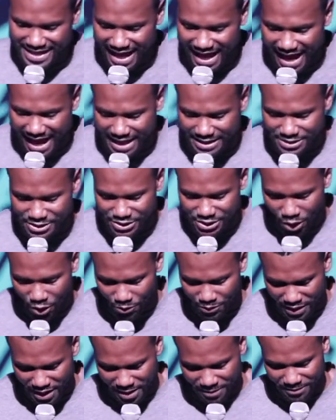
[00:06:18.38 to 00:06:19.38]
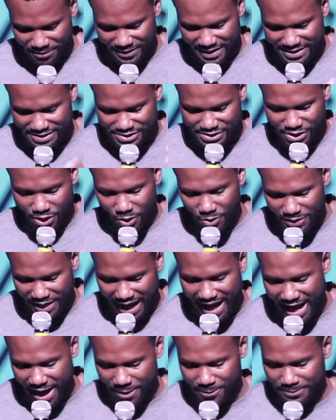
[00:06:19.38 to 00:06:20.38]
God showed up and showed
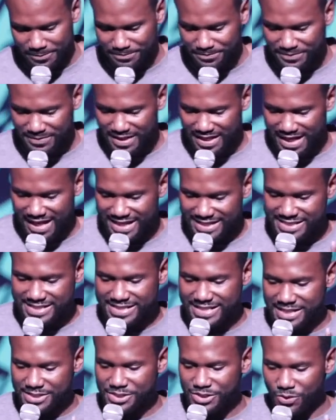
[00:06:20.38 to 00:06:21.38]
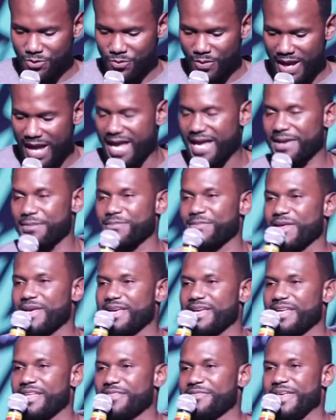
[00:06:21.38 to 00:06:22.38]
out in such a way
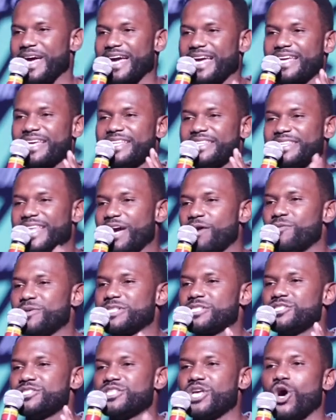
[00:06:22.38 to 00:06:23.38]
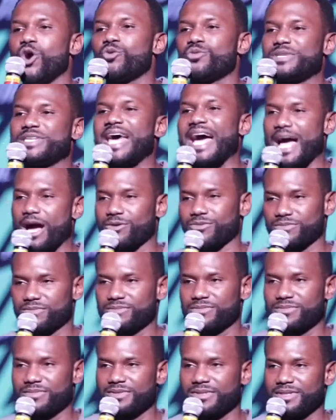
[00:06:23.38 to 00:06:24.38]
that there was no doubt
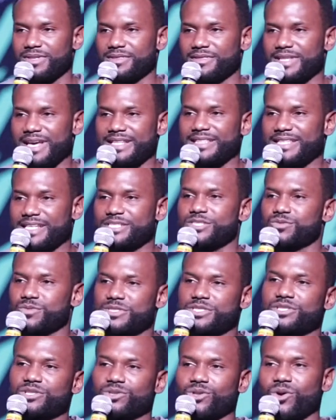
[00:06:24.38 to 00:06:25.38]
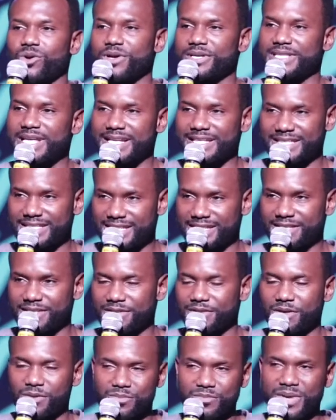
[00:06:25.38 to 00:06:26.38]
that this was the Lord that did
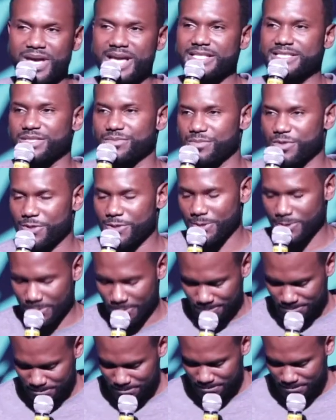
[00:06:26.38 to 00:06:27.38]
the amazing miracle.